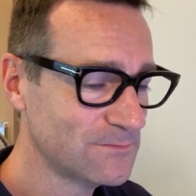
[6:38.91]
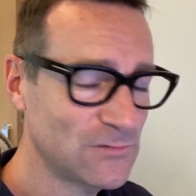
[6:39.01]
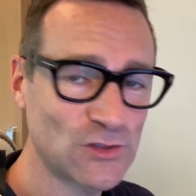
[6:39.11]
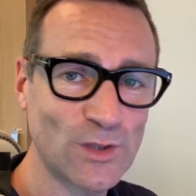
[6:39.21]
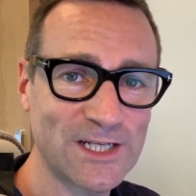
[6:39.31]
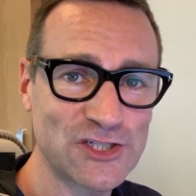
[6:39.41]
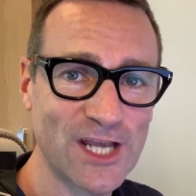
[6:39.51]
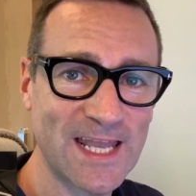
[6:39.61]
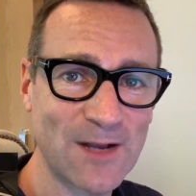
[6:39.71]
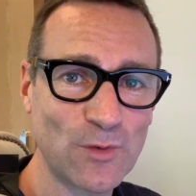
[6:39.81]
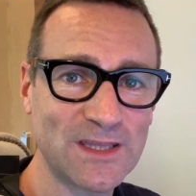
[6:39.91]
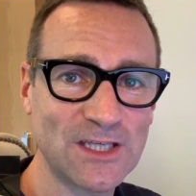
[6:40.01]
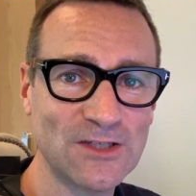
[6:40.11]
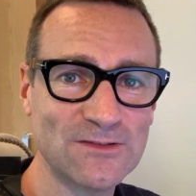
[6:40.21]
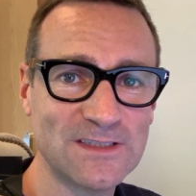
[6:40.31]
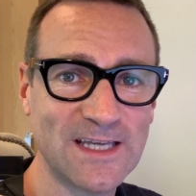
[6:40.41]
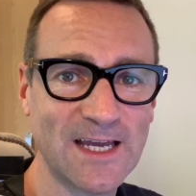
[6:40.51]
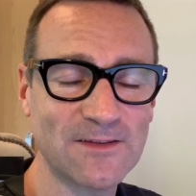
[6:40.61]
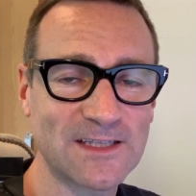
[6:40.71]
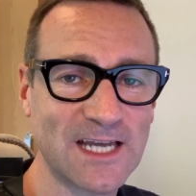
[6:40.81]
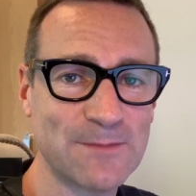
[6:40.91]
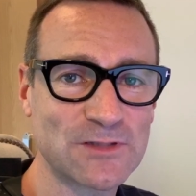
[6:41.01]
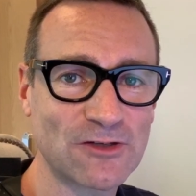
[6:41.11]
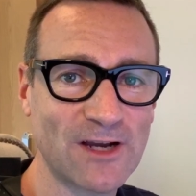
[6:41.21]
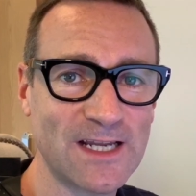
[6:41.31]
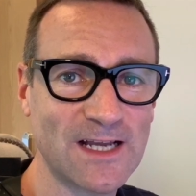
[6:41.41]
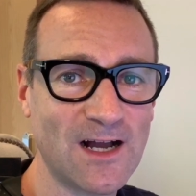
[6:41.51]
Just wanted to share that with you. Yeah, the games are great.